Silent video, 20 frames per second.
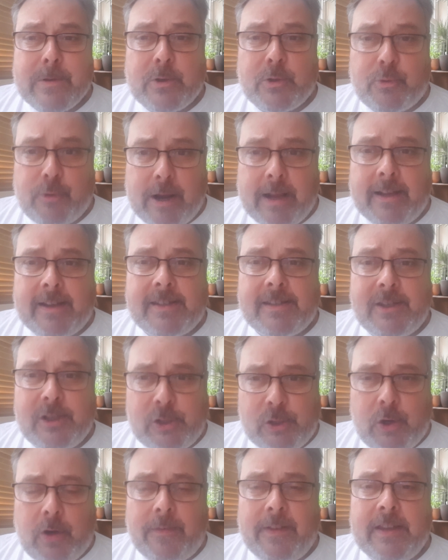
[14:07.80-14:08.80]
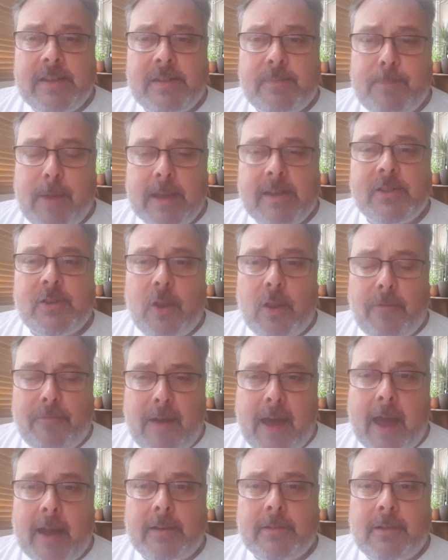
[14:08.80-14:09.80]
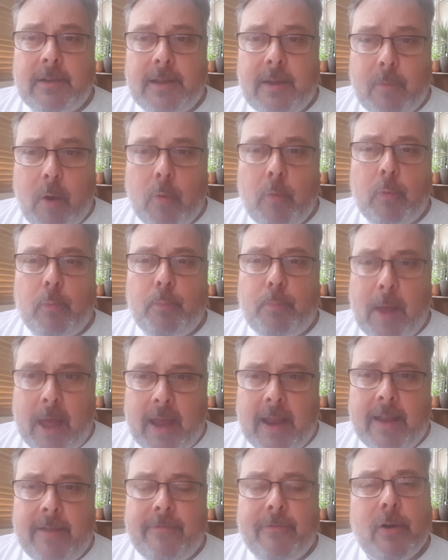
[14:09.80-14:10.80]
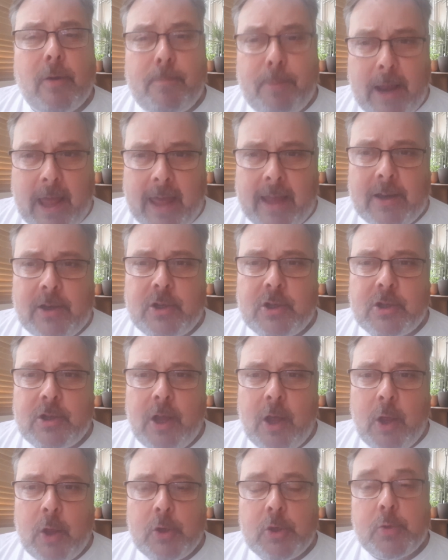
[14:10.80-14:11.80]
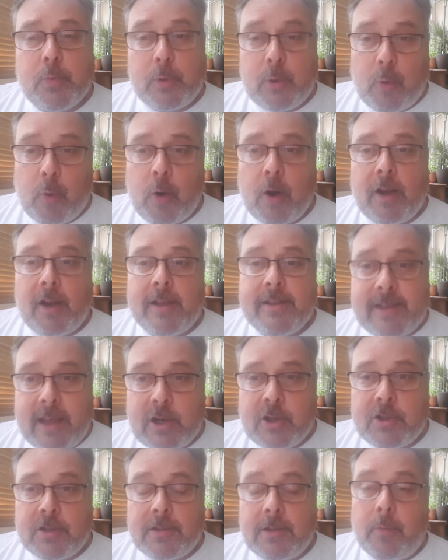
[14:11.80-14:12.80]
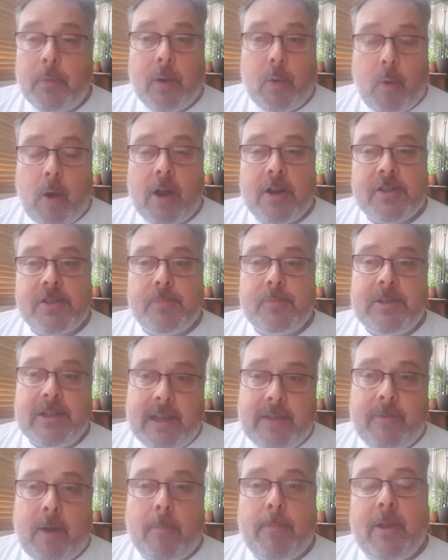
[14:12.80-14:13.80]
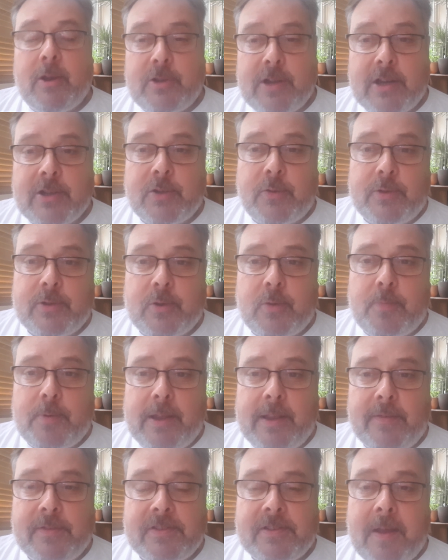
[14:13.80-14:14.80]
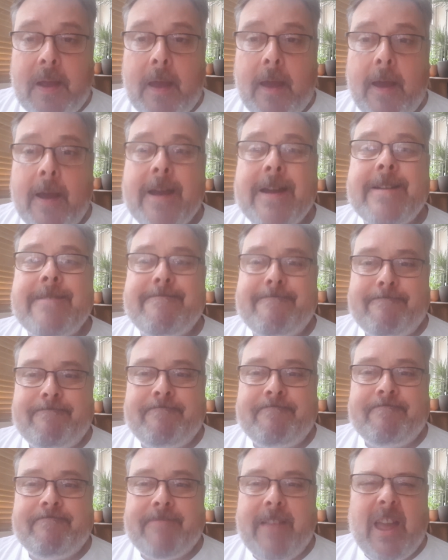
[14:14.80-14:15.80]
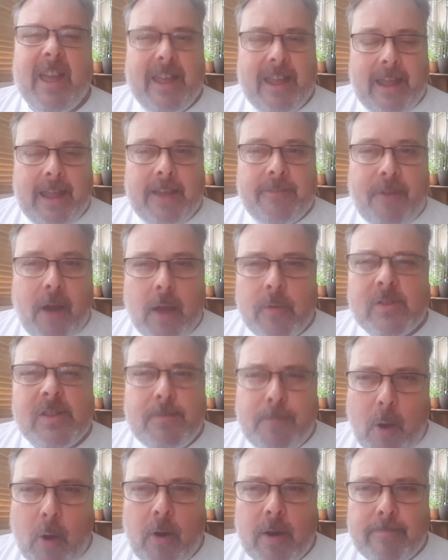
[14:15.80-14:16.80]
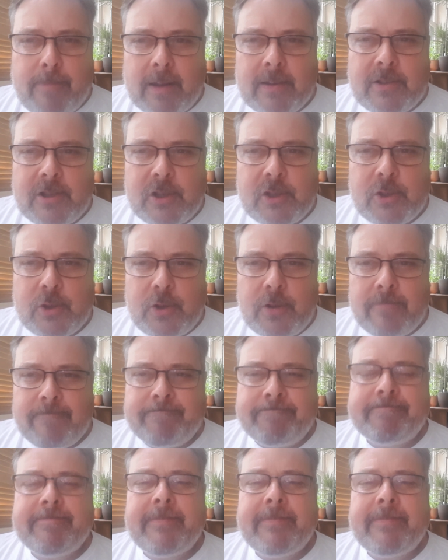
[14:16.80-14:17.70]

drinks and service based on the fact that they won't pay for a pledge to an organisation that requires them to give up their gender critical beliefs. If I was a bar in Manchester,